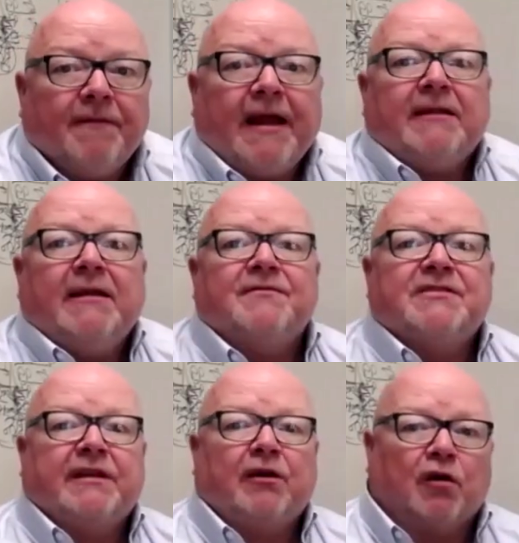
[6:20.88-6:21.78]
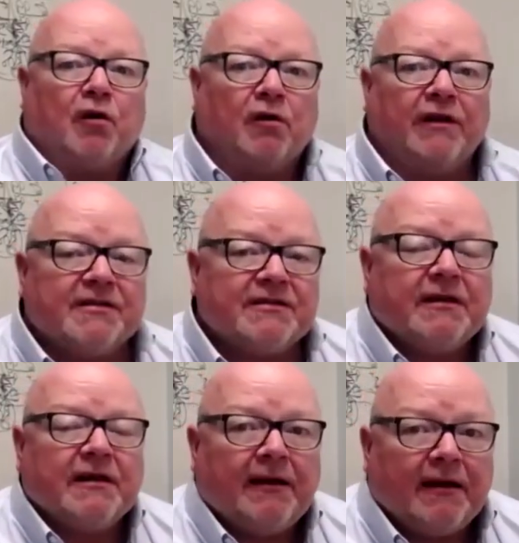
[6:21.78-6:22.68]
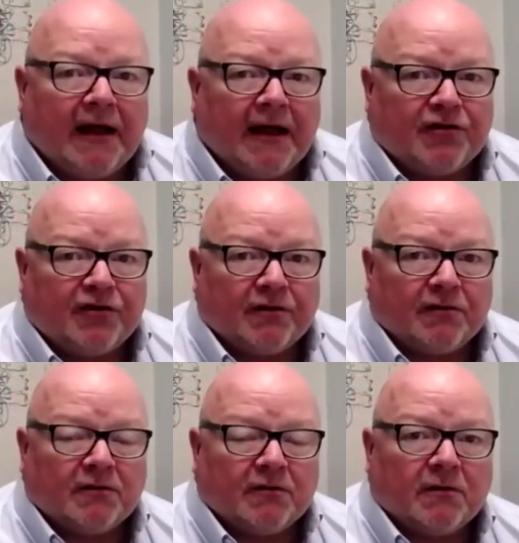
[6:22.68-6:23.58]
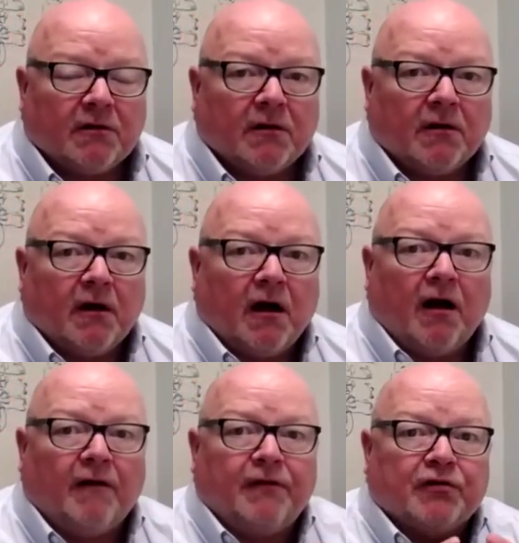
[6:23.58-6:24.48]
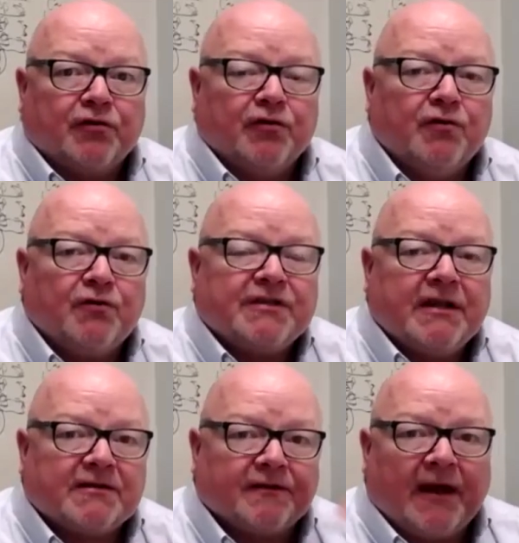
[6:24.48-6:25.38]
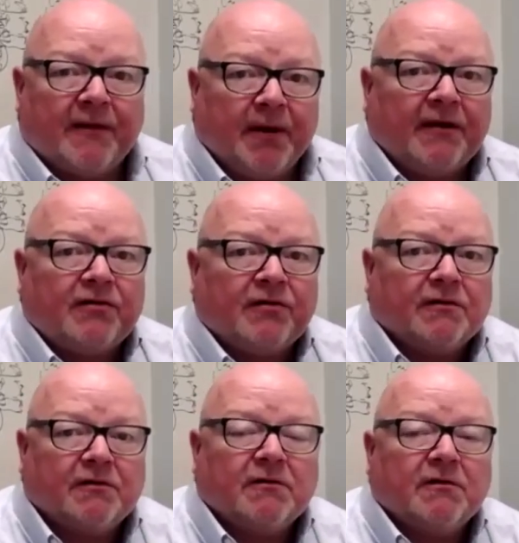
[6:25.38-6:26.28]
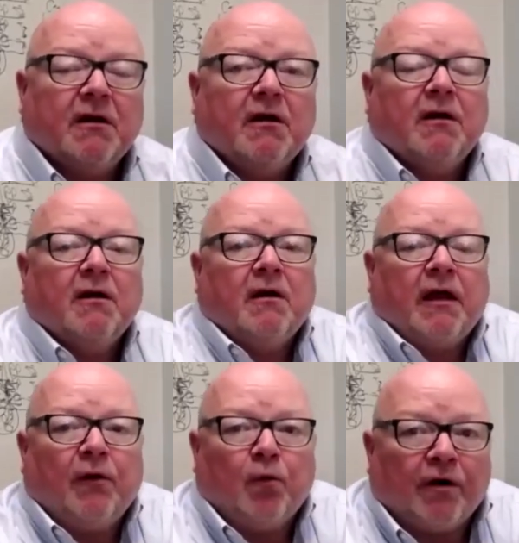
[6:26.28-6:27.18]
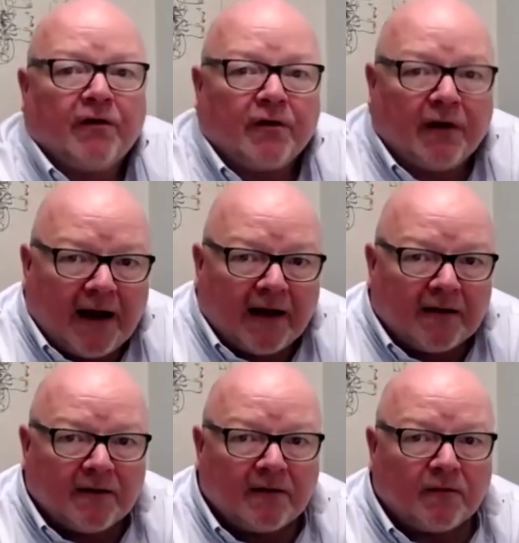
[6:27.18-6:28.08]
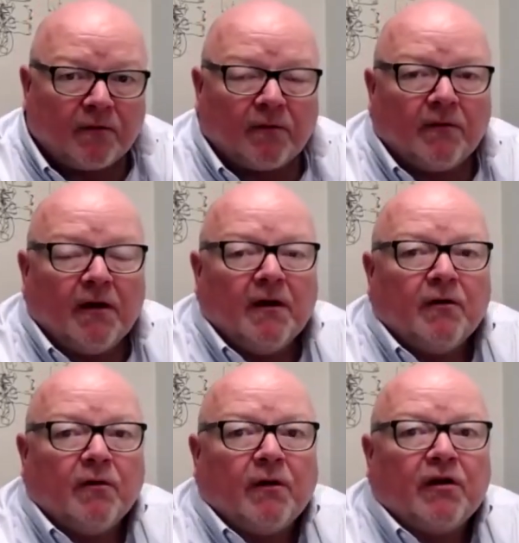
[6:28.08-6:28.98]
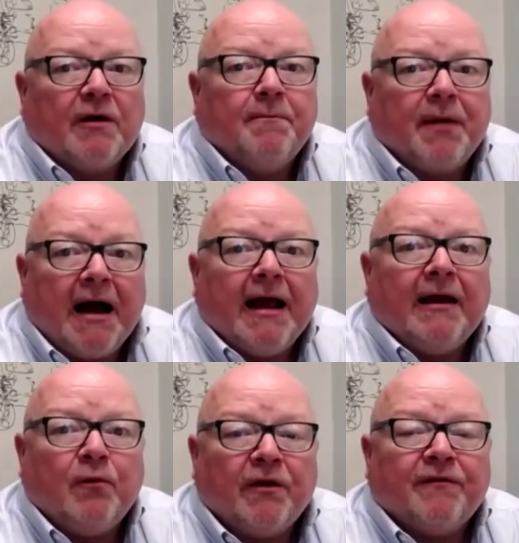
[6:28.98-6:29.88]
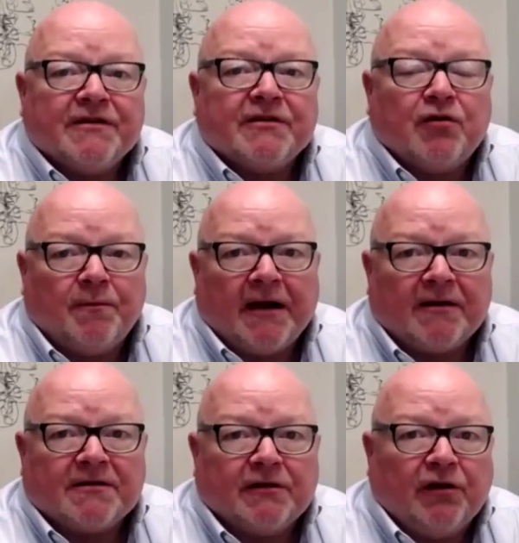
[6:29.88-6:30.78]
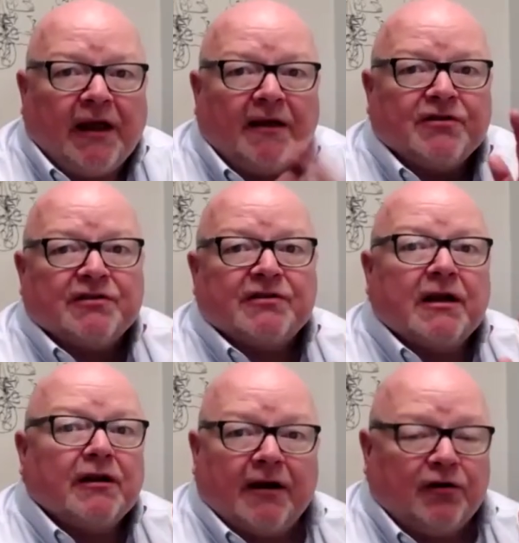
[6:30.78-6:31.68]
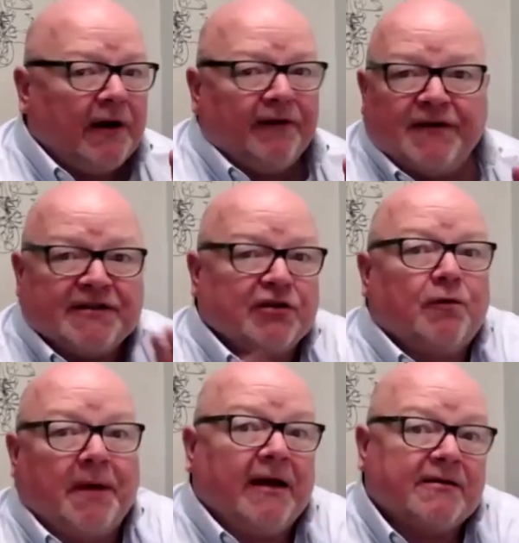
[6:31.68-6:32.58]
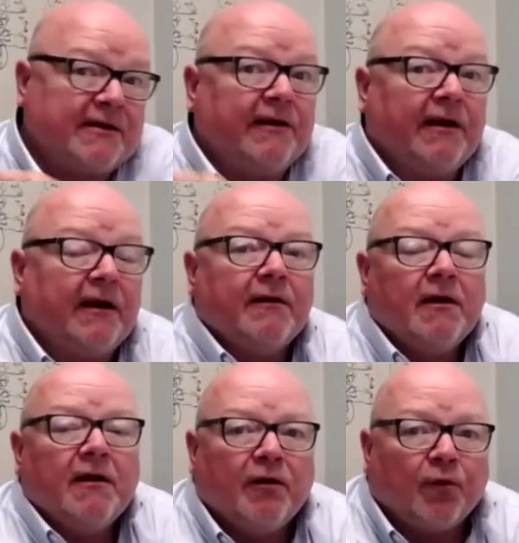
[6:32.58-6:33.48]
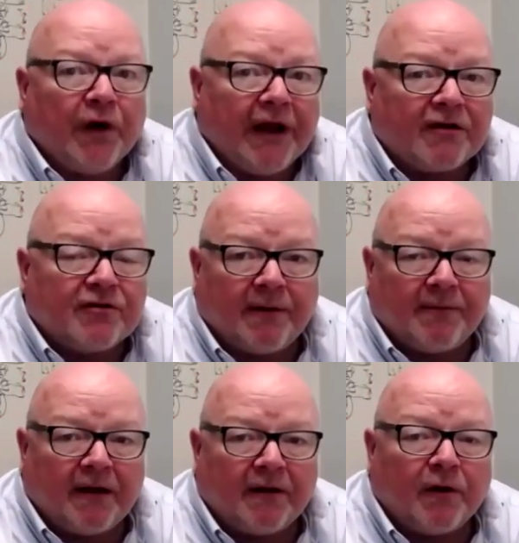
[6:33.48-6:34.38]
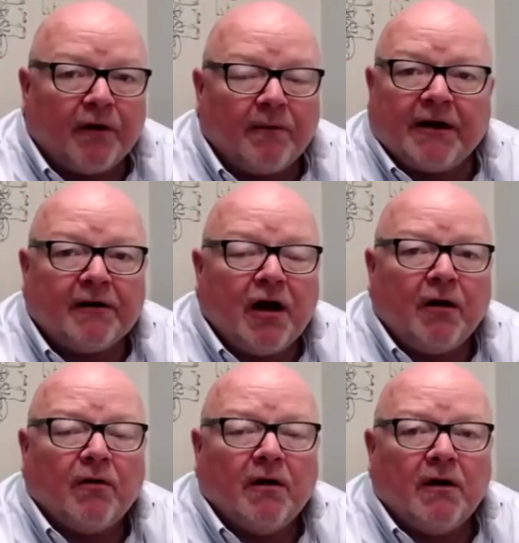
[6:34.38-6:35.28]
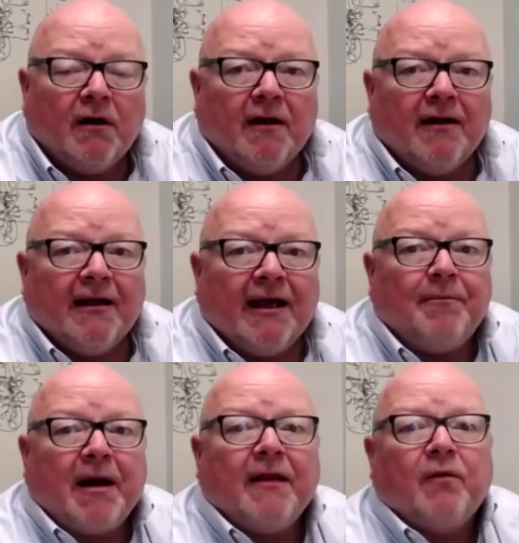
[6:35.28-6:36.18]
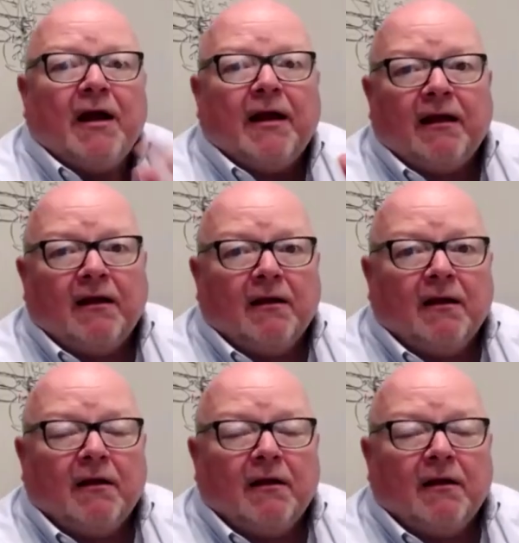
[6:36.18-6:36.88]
That gives the earliest indication of the true sense of that patient and where they're at, combined with physical medicine. You can't just not do any physical medicine and then re-x-ray them down the road. I'm like, no. And by the way,